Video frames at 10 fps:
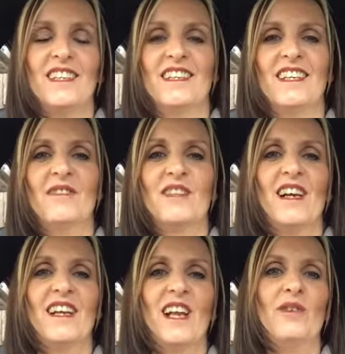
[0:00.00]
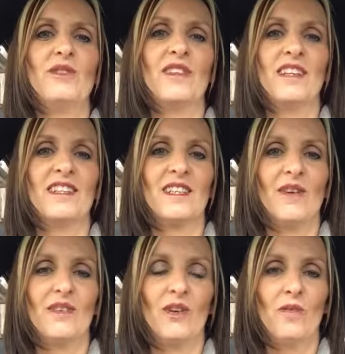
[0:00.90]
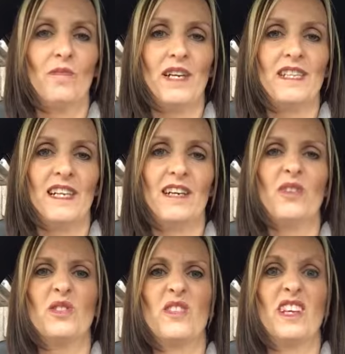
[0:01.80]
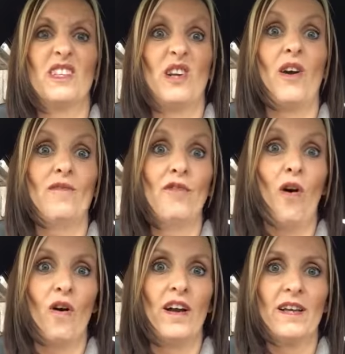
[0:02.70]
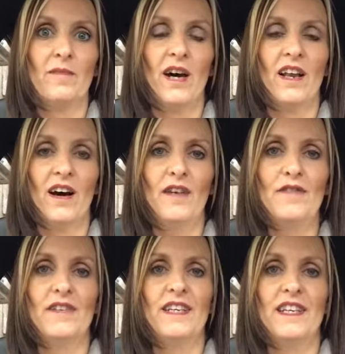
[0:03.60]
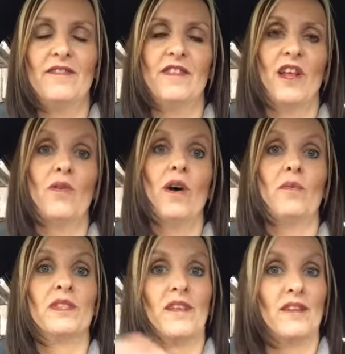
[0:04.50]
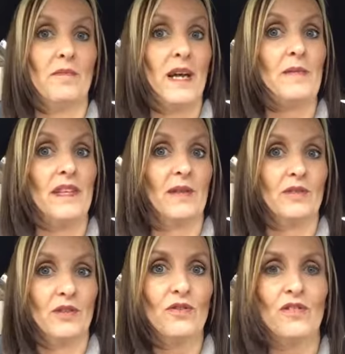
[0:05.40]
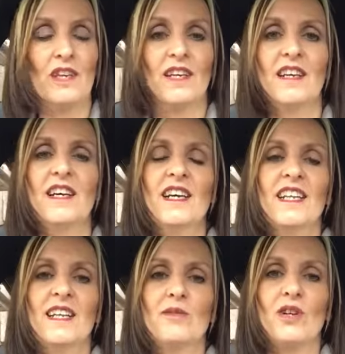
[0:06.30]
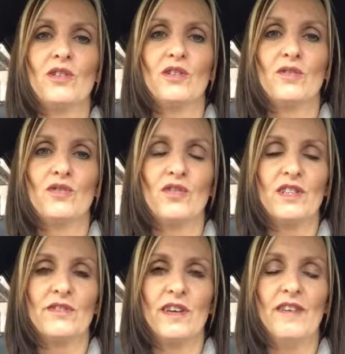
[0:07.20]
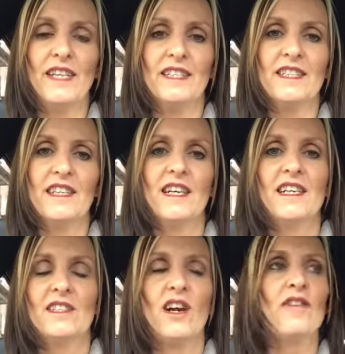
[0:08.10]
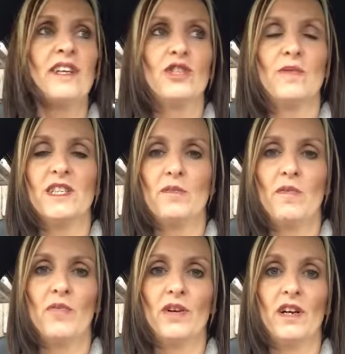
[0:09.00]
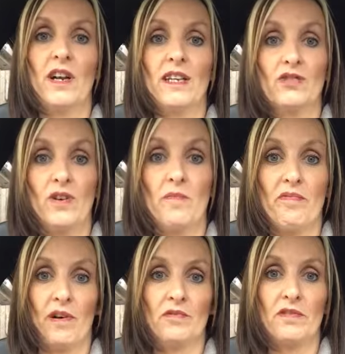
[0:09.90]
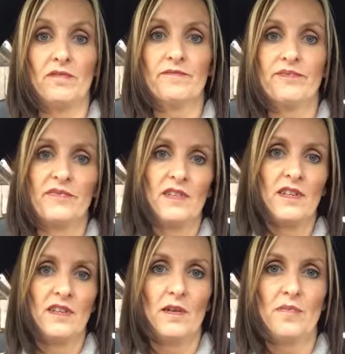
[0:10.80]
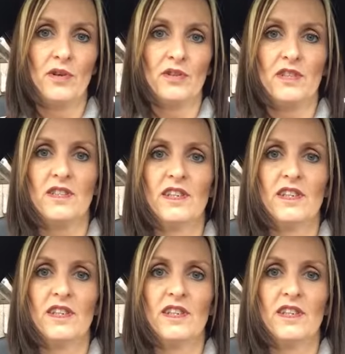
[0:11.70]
and there was like loads of things going on, basically lots of things going wrong in my life. Even though I was having a baby and that was a good thing, there was lots of stressful events. So I reached my tipping point and I literally broke, kaput.